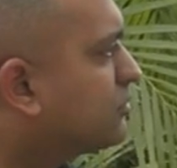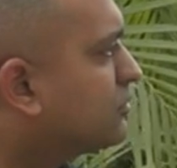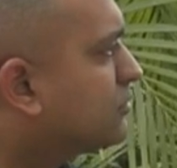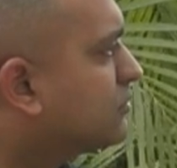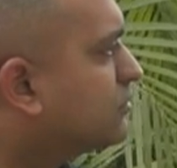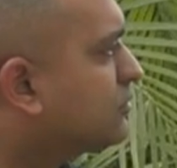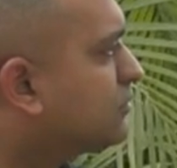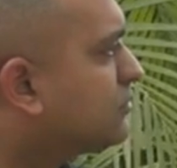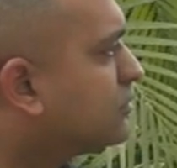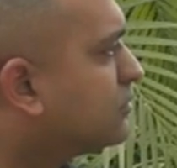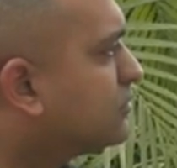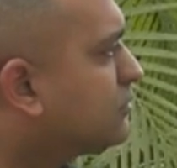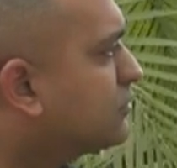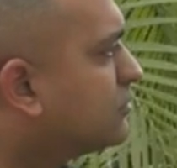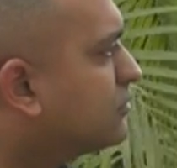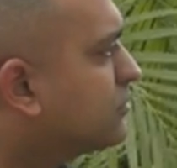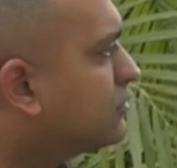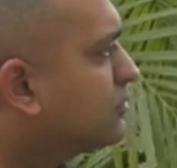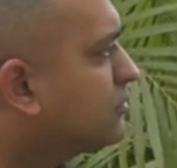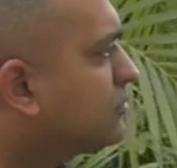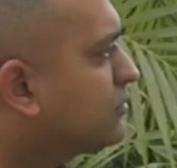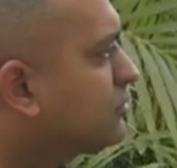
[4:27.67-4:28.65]

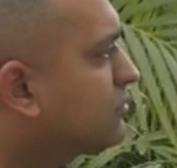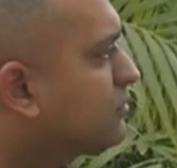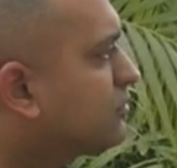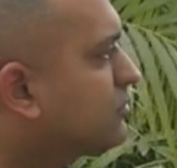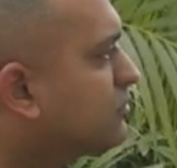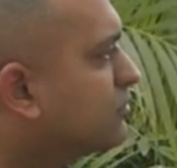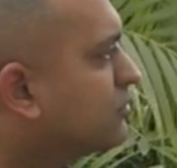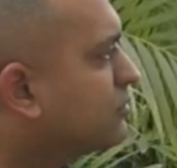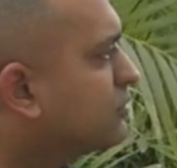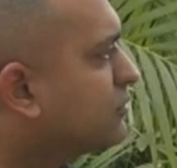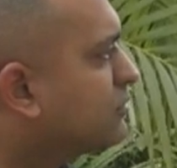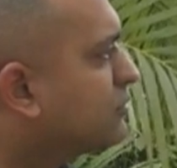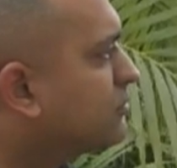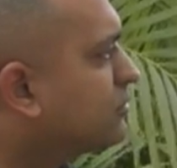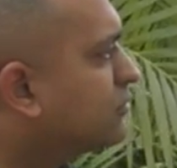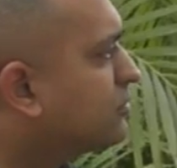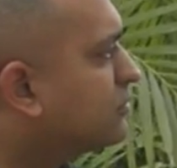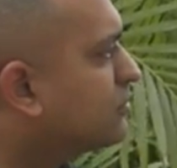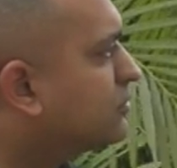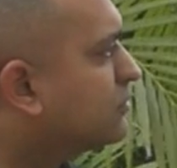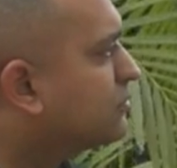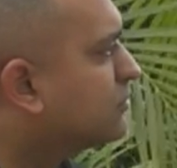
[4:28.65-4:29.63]

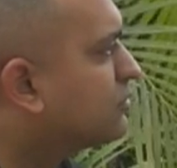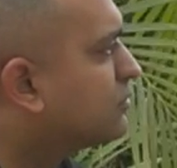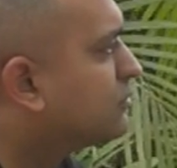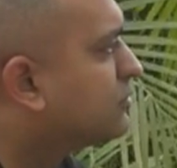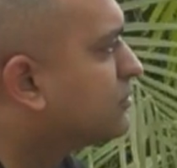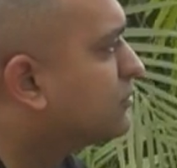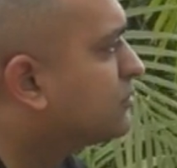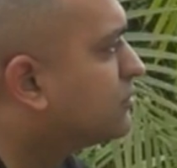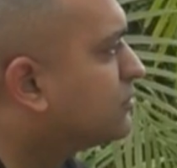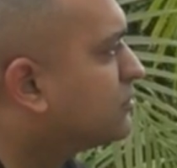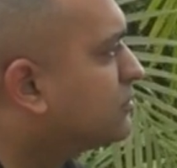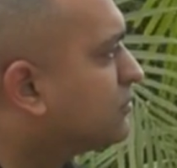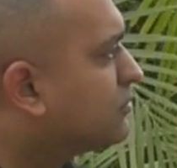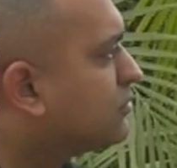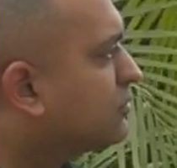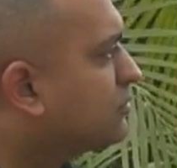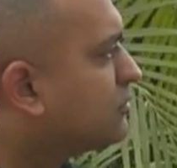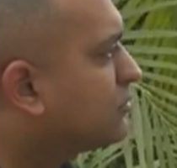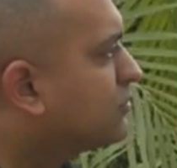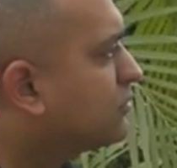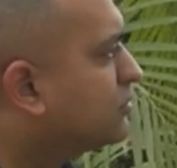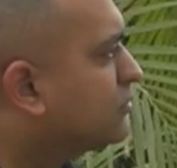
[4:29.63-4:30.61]

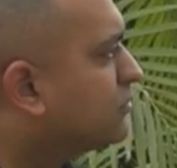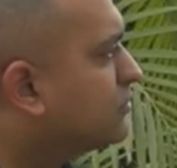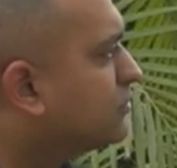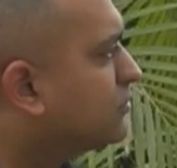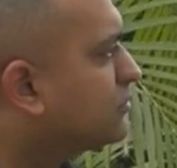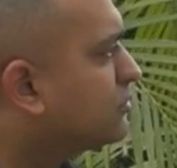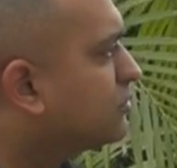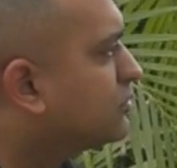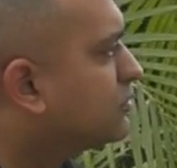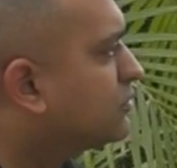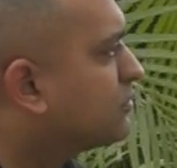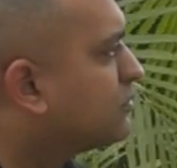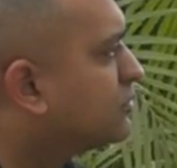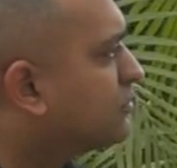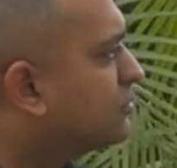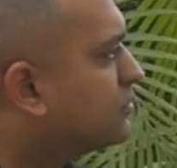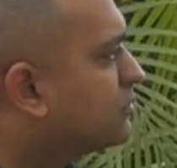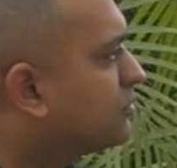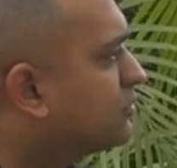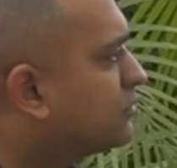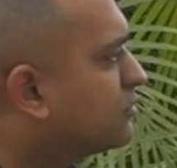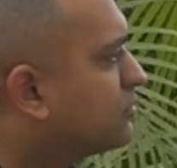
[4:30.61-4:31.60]

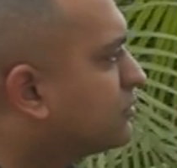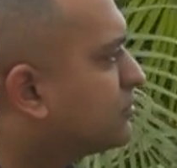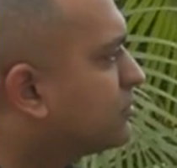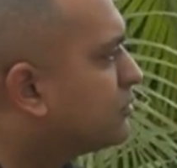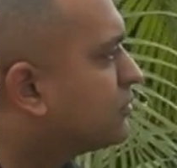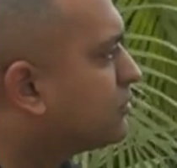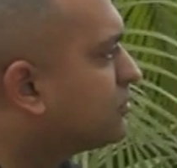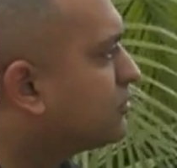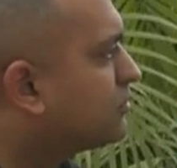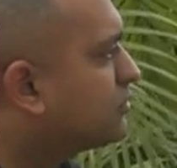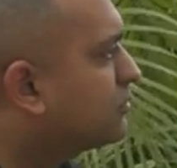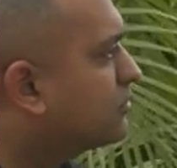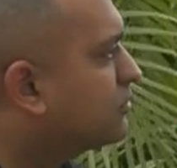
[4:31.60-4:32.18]
The person shown says nothing.